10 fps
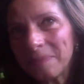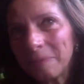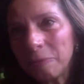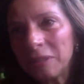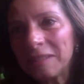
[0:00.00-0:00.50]

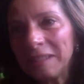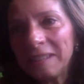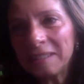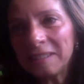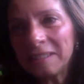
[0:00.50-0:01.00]
was
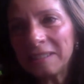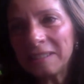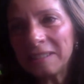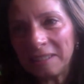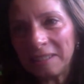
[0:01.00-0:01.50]
listing
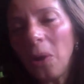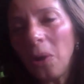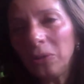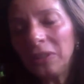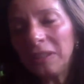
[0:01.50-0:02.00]

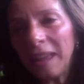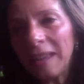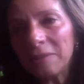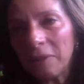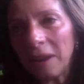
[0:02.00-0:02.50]

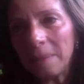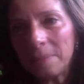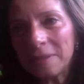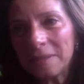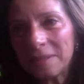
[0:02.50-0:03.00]
all the
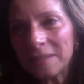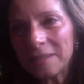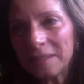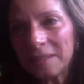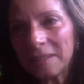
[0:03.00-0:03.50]
gang
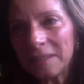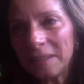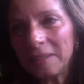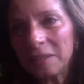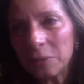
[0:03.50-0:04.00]
rapes
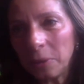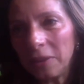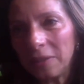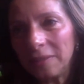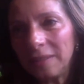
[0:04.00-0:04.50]
in
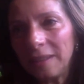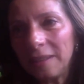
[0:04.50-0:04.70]
Sweden.